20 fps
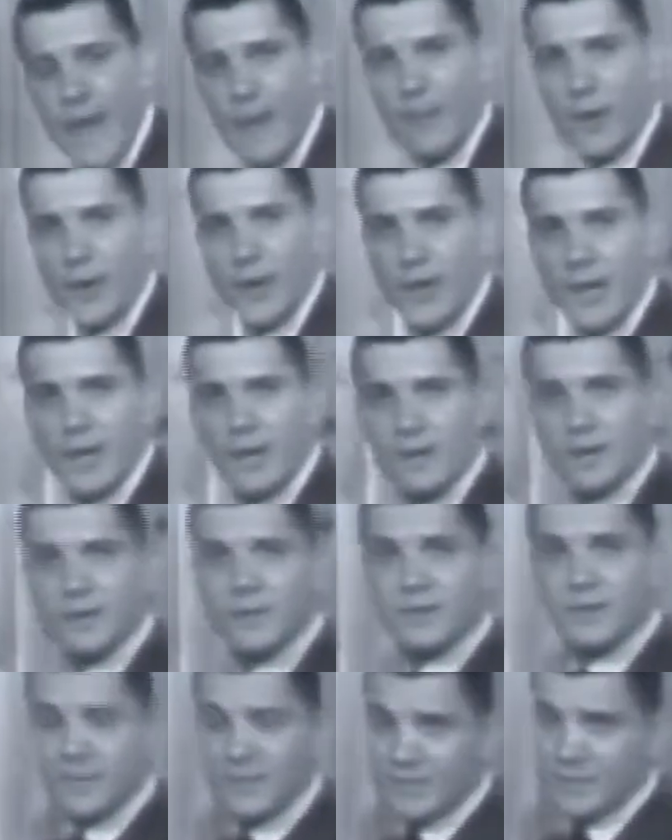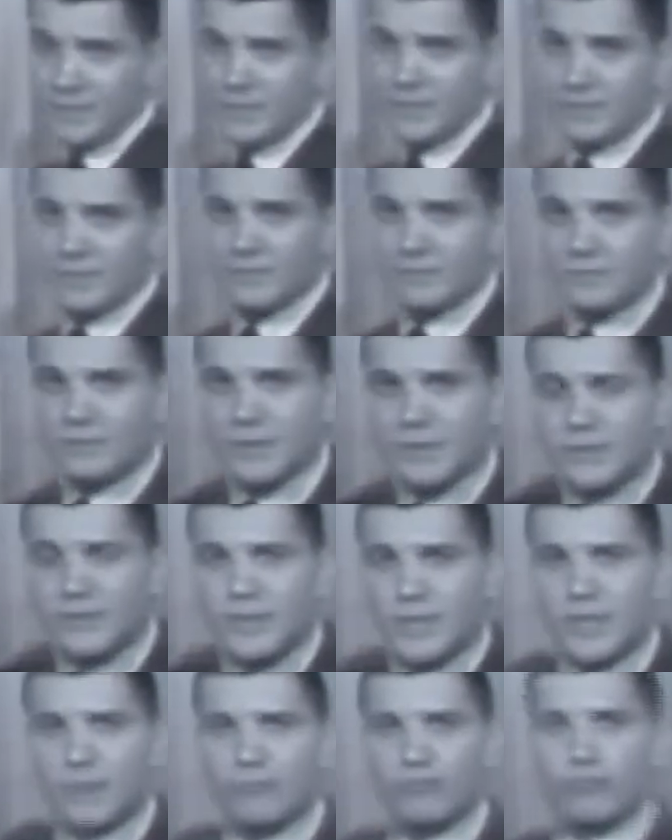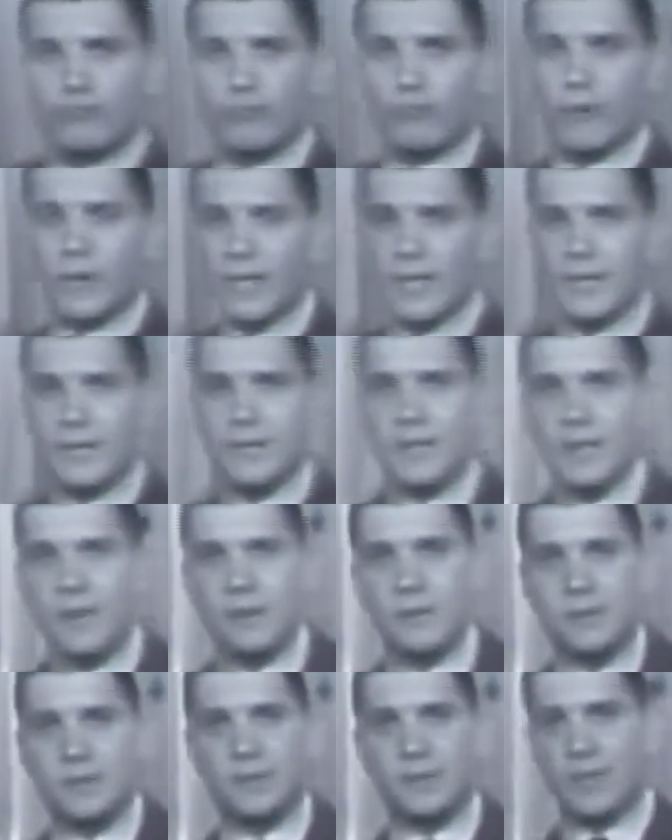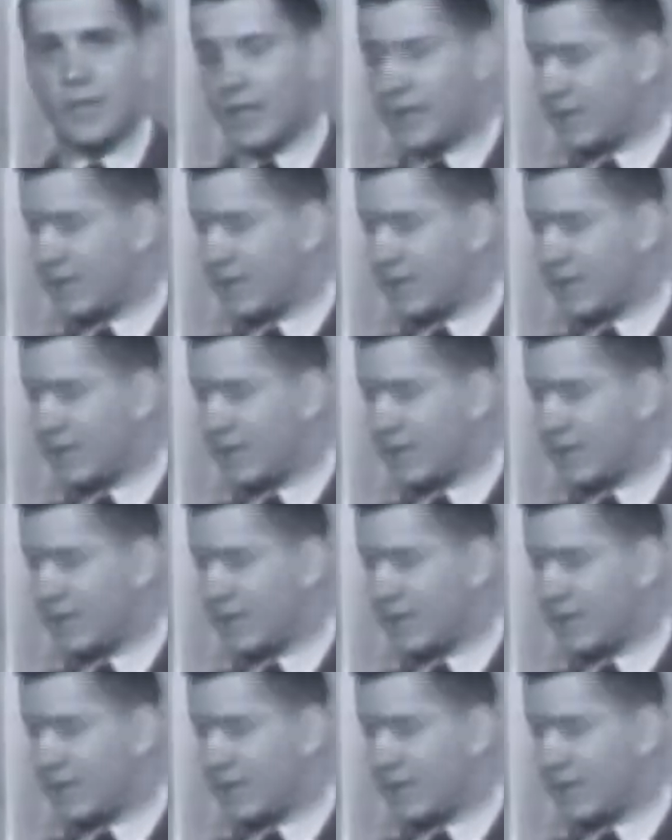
primary, this then readily tells us